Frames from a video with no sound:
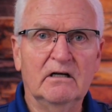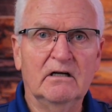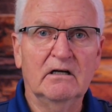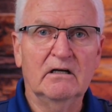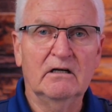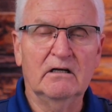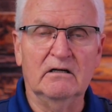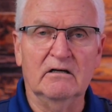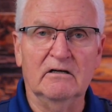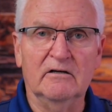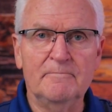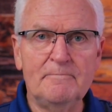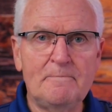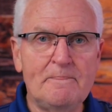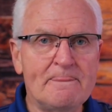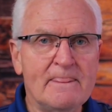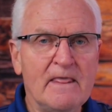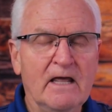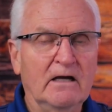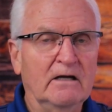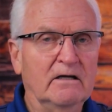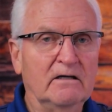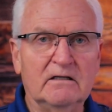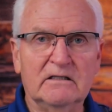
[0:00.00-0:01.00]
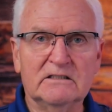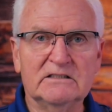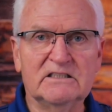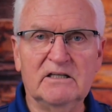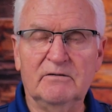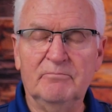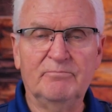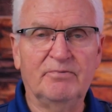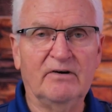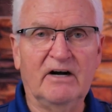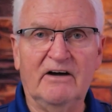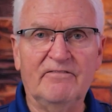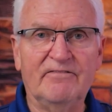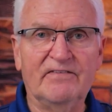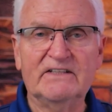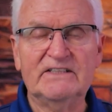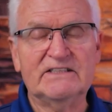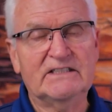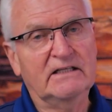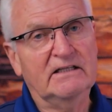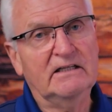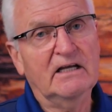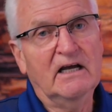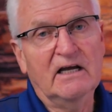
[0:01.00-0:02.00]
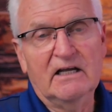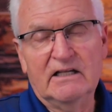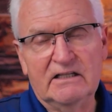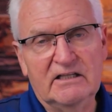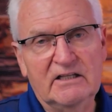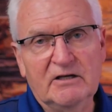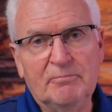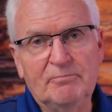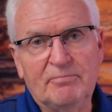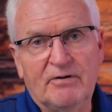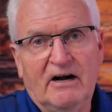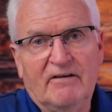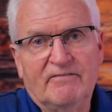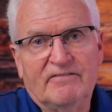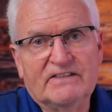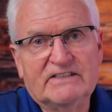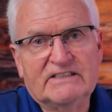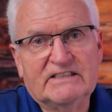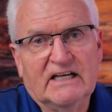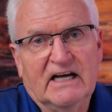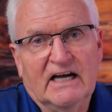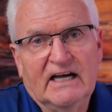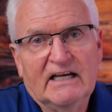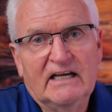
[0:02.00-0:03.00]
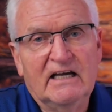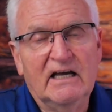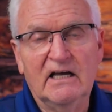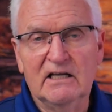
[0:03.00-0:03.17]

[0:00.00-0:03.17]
You know, you got some prophets and they'll prophesy.